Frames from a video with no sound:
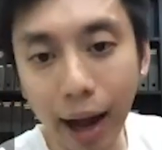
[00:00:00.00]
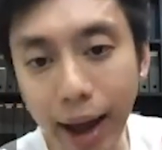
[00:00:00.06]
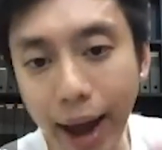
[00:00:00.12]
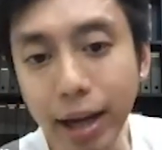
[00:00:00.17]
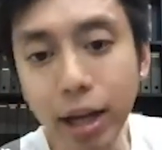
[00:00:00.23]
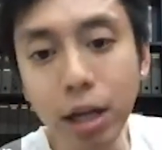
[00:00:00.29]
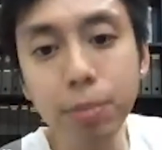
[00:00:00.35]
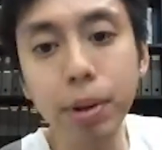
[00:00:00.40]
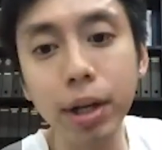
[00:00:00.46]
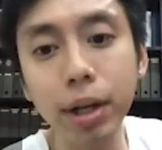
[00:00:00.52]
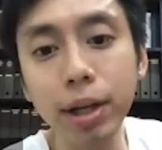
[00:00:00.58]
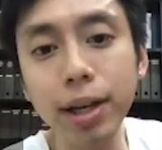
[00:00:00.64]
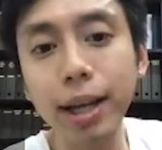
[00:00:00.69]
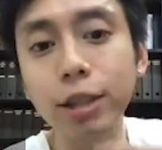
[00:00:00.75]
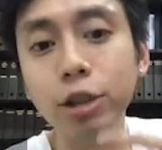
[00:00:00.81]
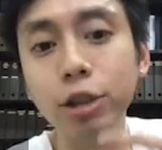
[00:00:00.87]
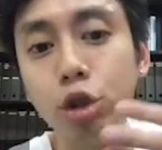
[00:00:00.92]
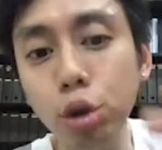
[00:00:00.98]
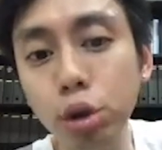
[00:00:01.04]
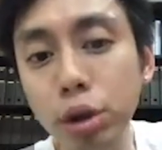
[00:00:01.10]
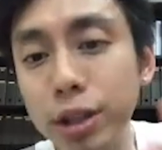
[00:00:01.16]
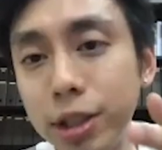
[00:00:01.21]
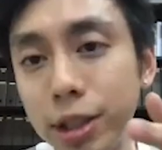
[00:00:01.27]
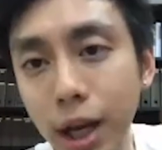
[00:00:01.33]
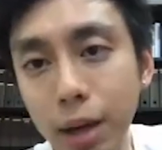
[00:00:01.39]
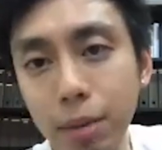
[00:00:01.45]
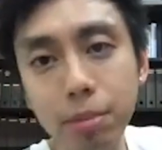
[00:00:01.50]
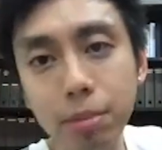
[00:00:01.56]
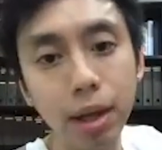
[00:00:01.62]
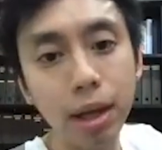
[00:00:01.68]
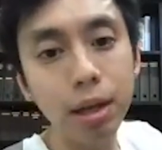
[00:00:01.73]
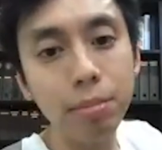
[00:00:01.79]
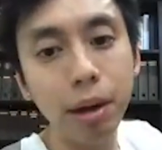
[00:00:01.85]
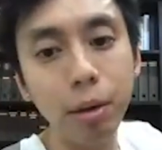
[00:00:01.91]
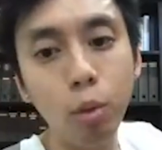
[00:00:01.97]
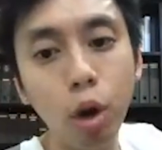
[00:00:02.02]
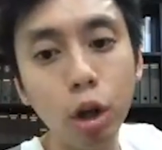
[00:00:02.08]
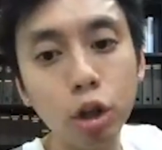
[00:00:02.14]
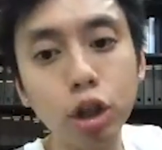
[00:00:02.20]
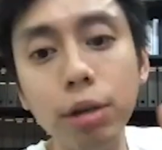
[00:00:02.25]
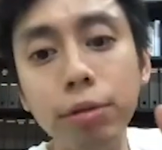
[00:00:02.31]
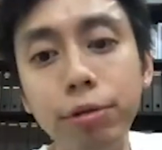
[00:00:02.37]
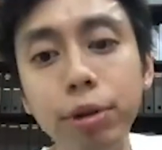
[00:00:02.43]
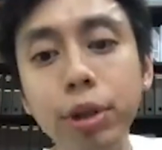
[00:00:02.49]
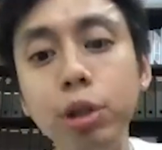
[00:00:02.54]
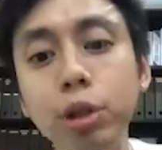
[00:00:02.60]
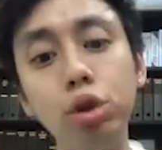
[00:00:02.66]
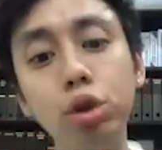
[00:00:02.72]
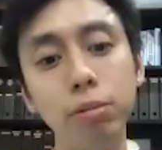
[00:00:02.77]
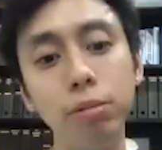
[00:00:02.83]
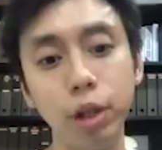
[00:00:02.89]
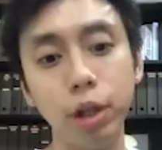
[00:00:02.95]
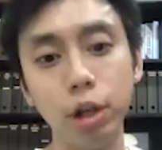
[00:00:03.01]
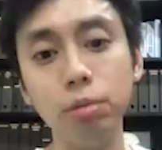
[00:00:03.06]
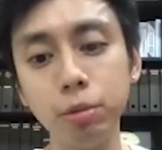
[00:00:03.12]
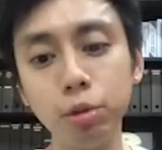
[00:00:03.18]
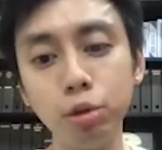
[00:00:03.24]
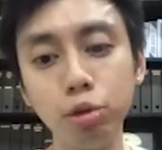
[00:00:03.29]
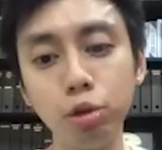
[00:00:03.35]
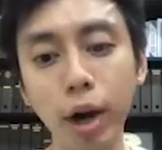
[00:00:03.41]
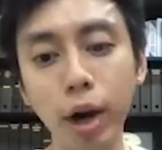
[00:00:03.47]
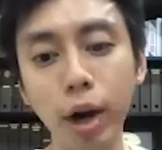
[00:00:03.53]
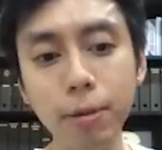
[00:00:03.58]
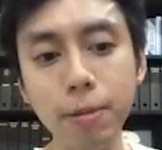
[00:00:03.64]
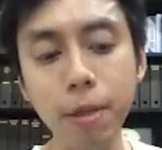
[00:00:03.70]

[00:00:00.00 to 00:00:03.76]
Anybody can do the same thing by watching a free YouTube video, right?